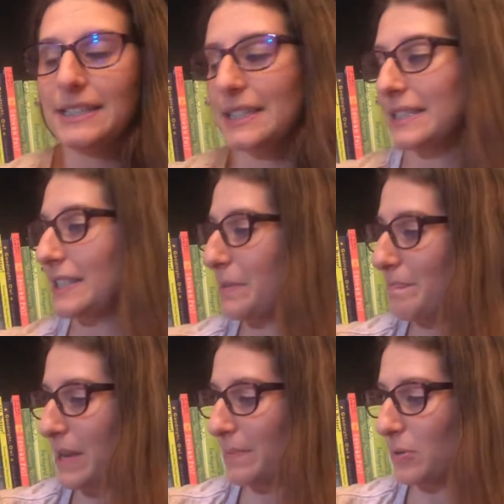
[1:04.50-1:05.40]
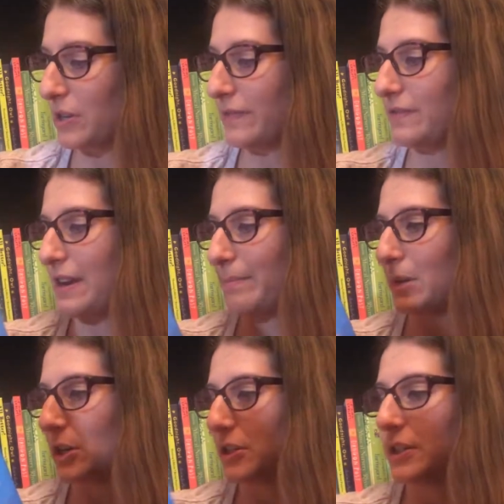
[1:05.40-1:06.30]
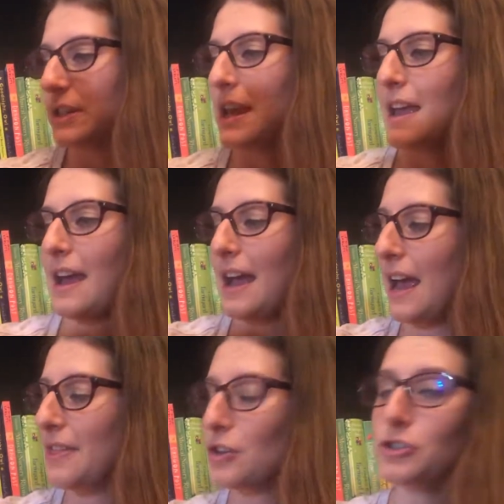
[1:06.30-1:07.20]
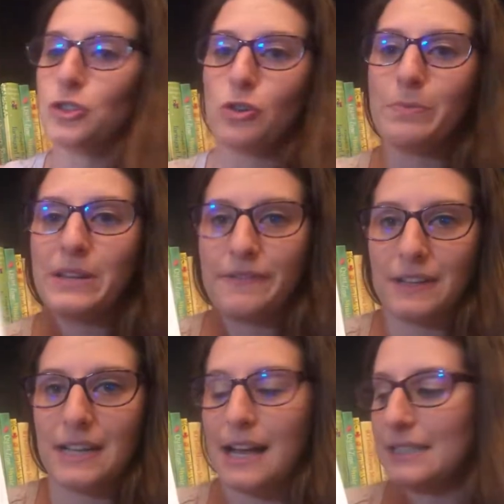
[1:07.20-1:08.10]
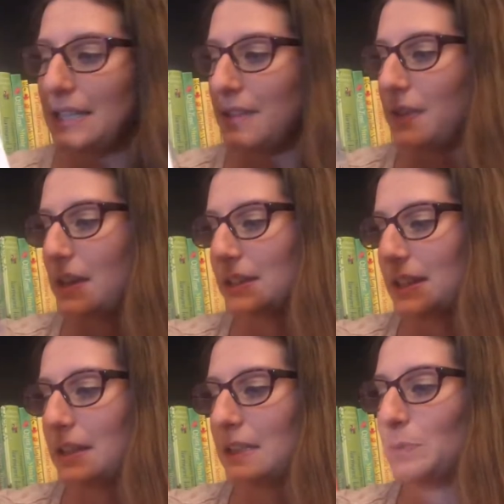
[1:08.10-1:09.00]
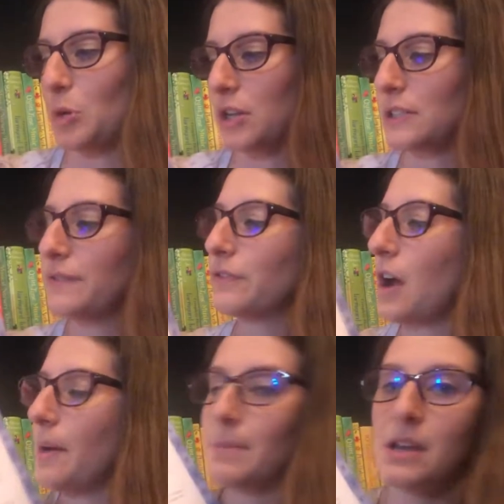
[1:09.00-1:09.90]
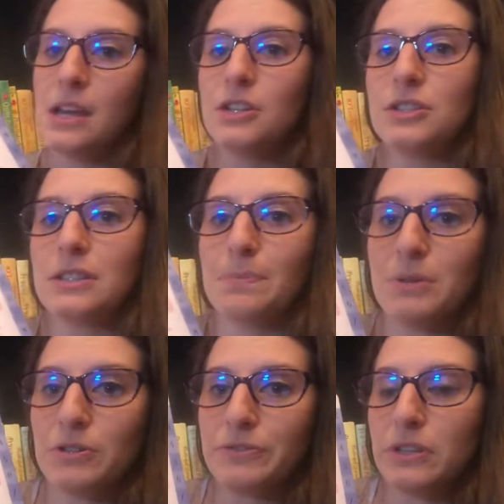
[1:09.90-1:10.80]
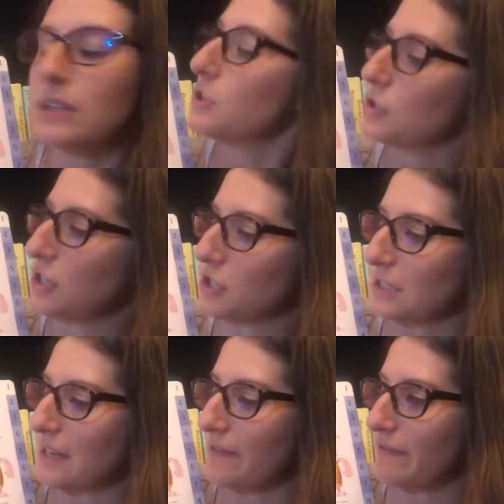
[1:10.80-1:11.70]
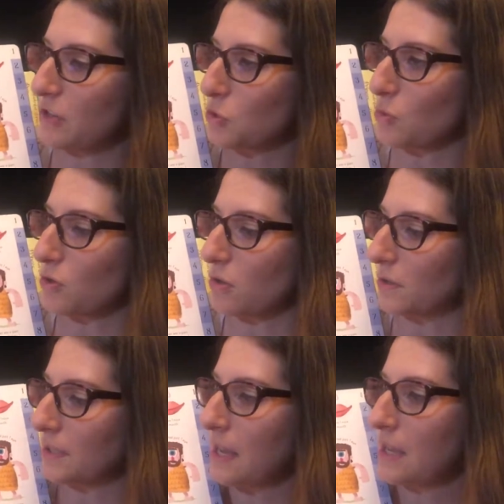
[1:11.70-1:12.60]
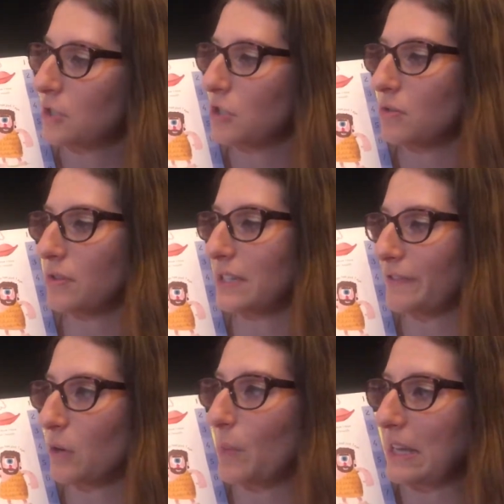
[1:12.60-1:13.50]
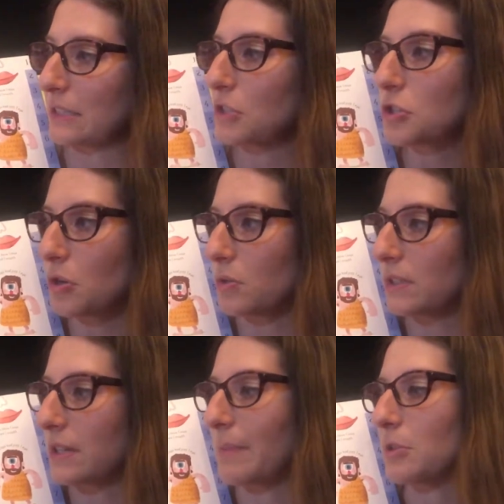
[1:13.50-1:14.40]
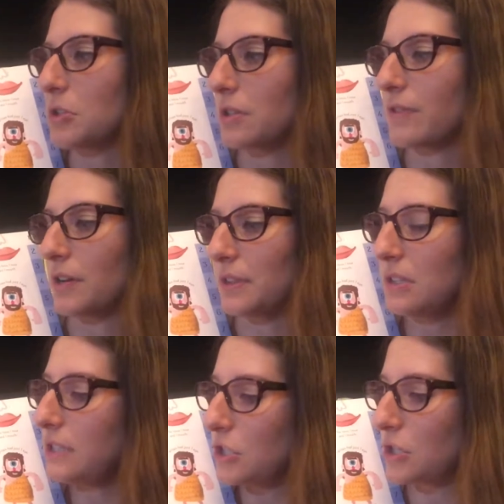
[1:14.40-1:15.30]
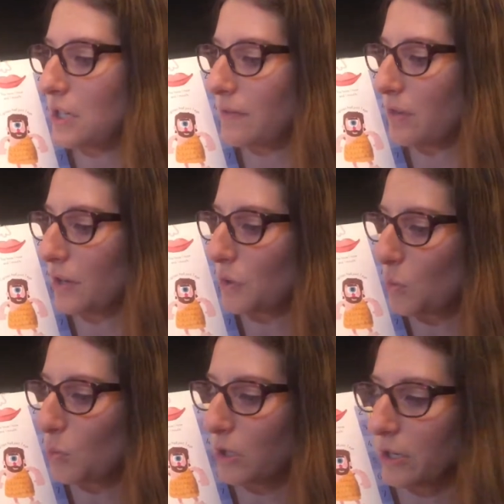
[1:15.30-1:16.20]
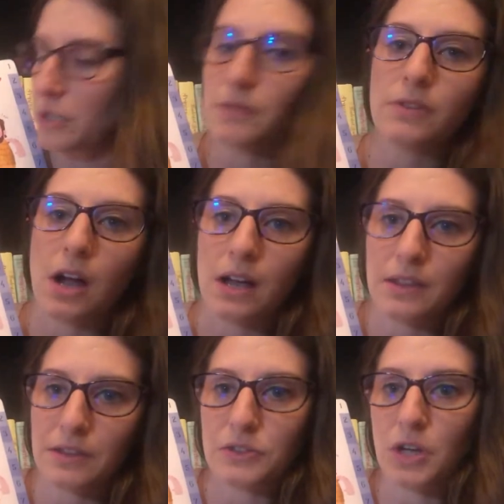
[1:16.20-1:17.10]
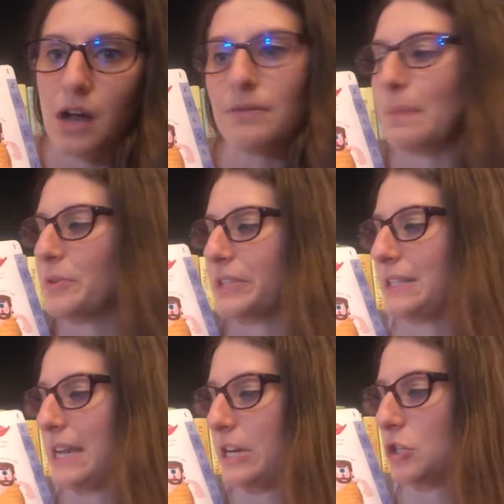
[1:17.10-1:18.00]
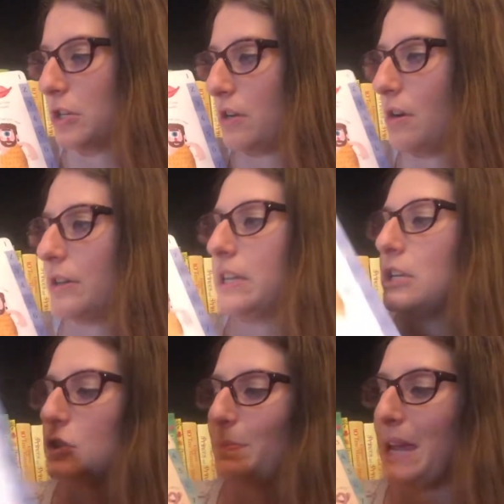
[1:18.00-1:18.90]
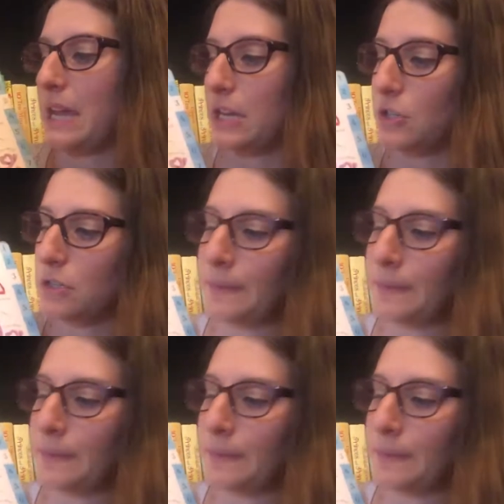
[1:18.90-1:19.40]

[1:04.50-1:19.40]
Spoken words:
This is the Big Book of Numbers, and there's so many fantastic things in these books, from just the beautiful illustrations and visuals to the different ways it shows the number. So you've got the digit, you've got the word, you've got the dot representation on each page,